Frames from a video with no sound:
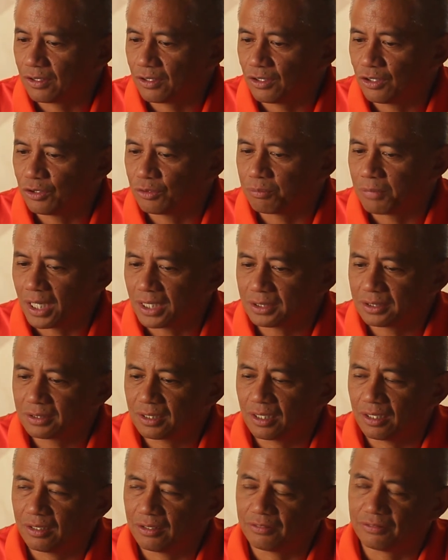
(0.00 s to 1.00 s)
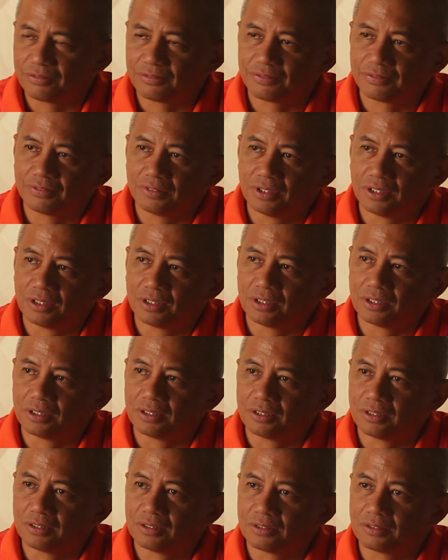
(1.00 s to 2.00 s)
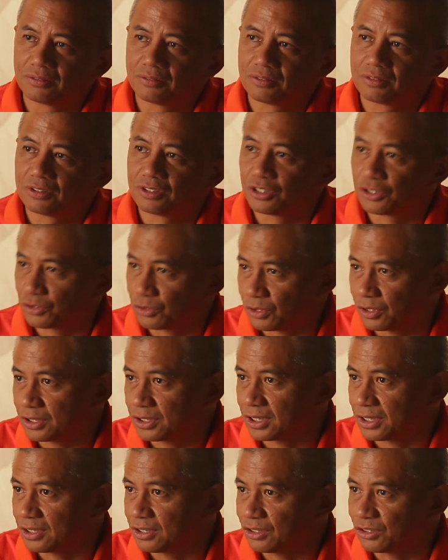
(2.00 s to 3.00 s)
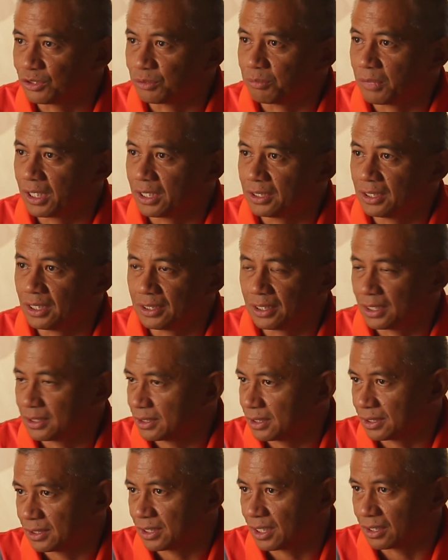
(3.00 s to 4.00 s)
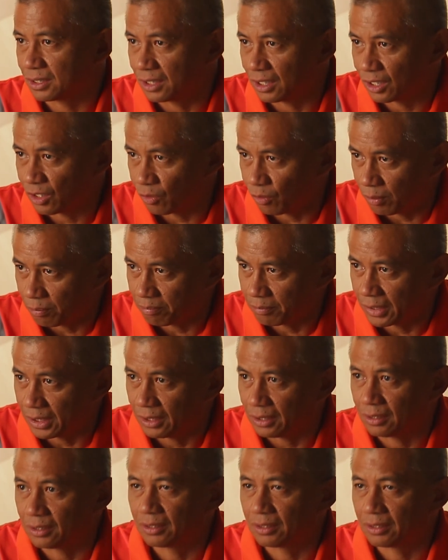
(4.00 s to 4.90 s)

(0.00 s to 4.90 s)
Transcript: you must have the resources to buy the necessary equipment.